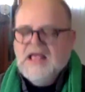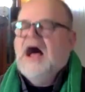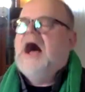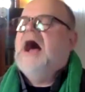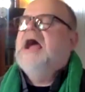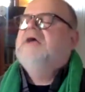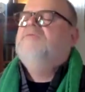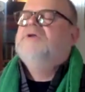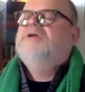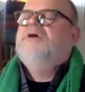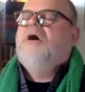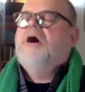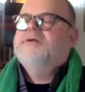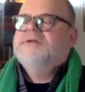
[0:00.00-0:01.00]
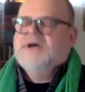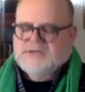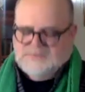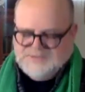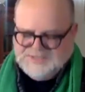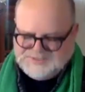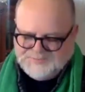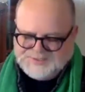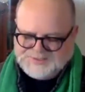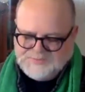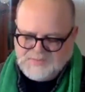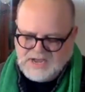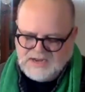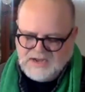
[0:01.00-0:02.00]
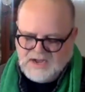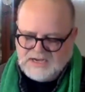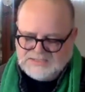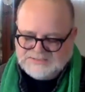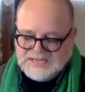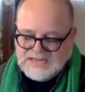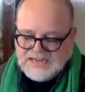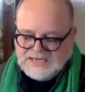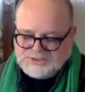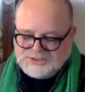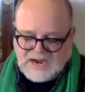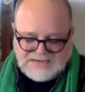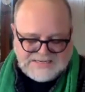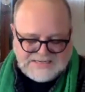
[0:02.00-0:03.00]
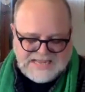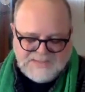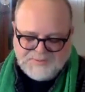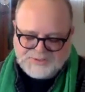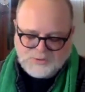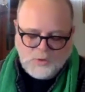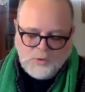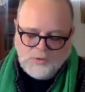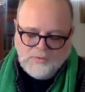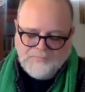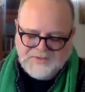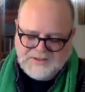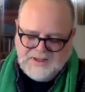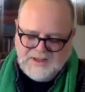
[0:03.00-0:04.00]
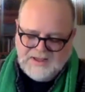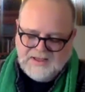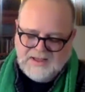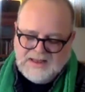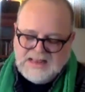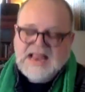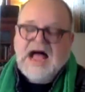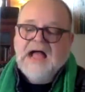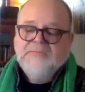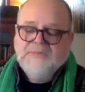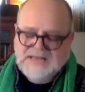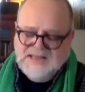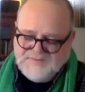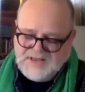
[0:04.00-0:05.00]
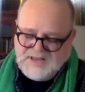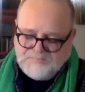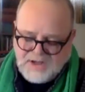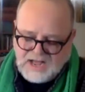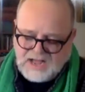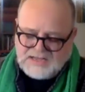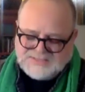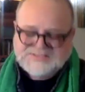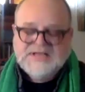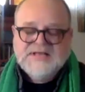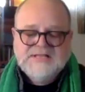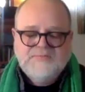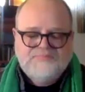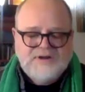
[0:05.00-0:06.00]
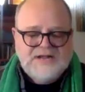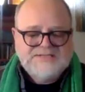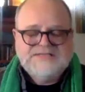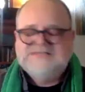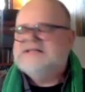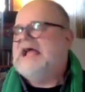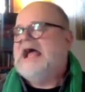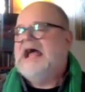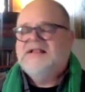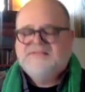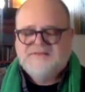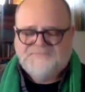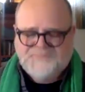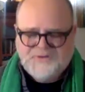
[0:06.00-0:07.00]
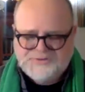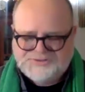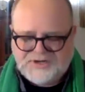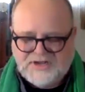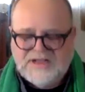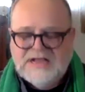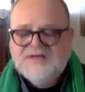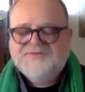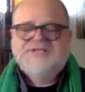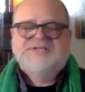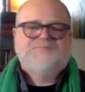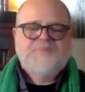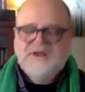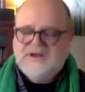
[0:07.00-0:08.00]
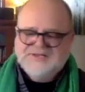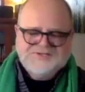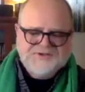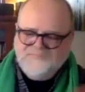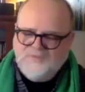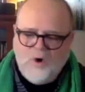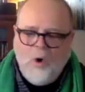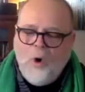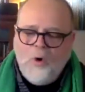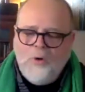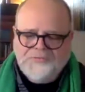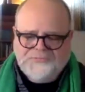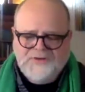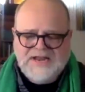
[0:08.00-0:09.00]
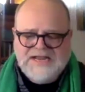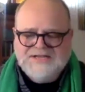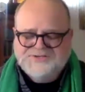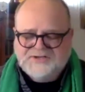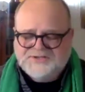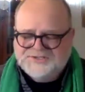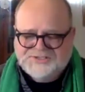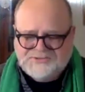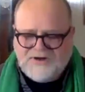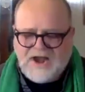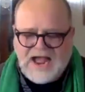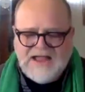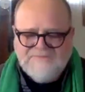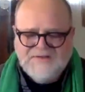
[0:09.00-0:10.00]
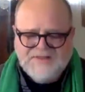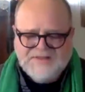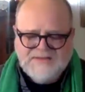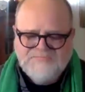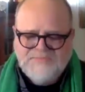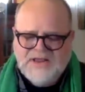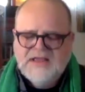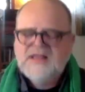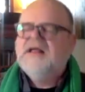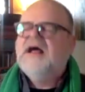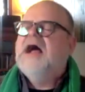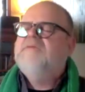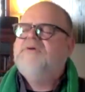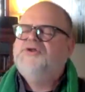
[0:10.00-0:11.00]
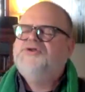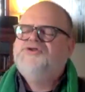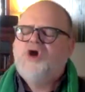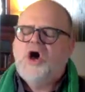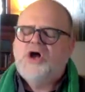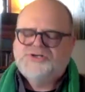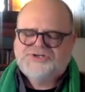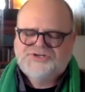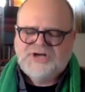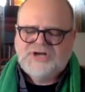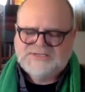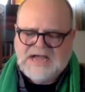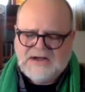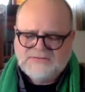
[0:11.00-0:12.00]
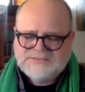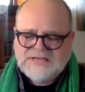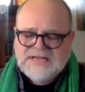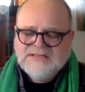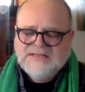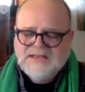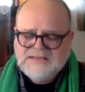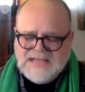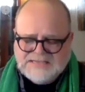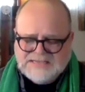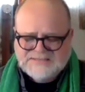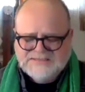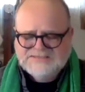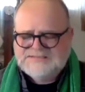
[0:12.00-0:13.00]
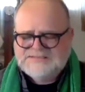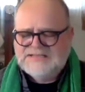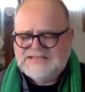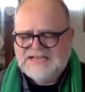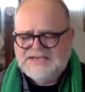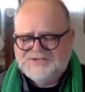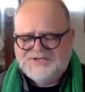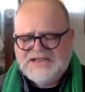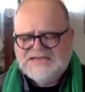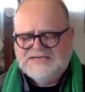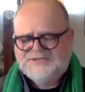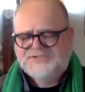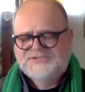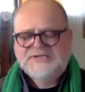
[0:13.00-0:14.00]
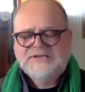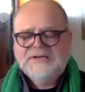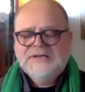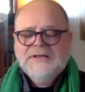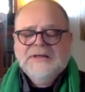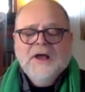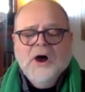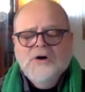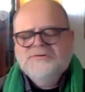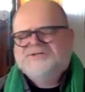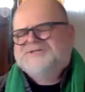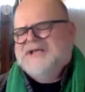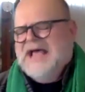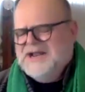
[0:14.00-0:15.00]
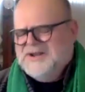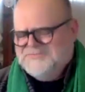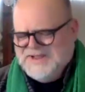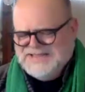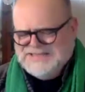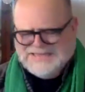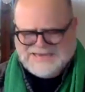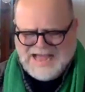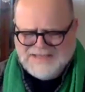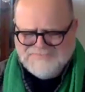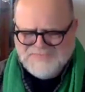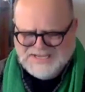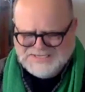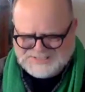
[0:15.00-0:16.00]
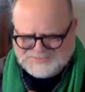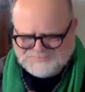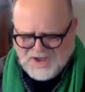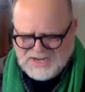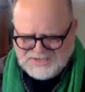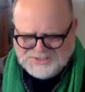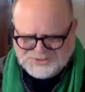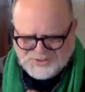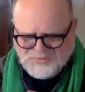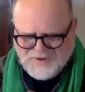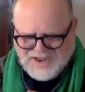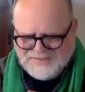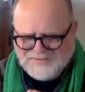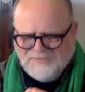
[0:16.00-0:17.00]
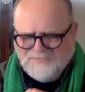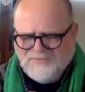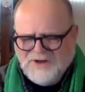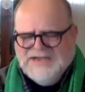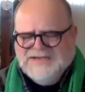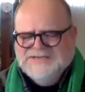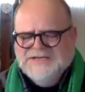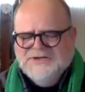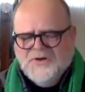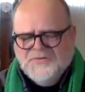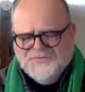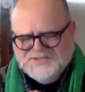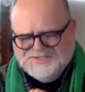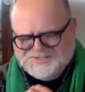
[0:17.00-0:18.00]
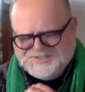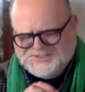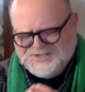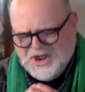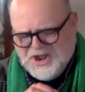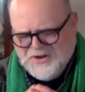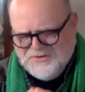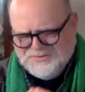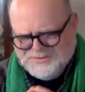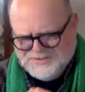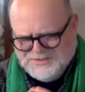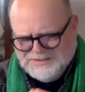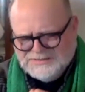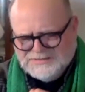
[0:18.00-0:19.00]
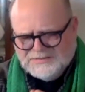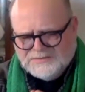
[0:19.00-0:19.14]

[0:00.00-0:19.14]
I will honor Christmas in my heart and try to keep it all the year. I will live in the past, the present, and the future. The spirits of all three shall strive within me. I will not shut out the lessons that they teach. Oh, tell me that I may sponge away the writing on this stone.